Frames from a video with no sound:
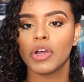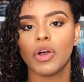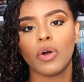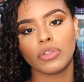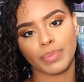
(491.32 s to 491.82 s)

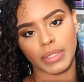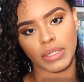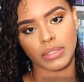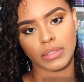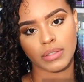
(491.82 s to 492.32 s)
Hold
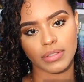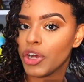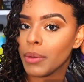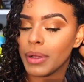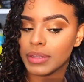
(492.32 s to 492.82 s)
please.
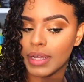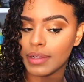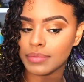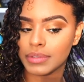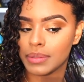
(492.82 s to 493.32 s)
Sorry about
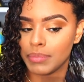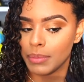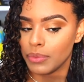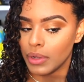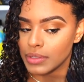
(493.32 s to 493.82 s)
that. Some
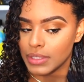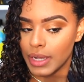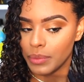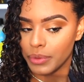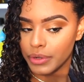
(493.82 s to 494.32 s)
people
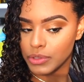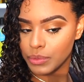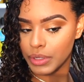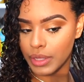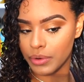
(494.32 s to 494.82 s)
outside were
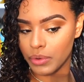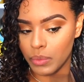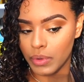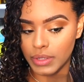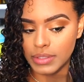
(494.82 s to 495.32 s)
doing I don't
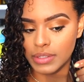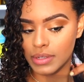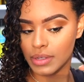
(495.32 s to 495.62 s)
know what.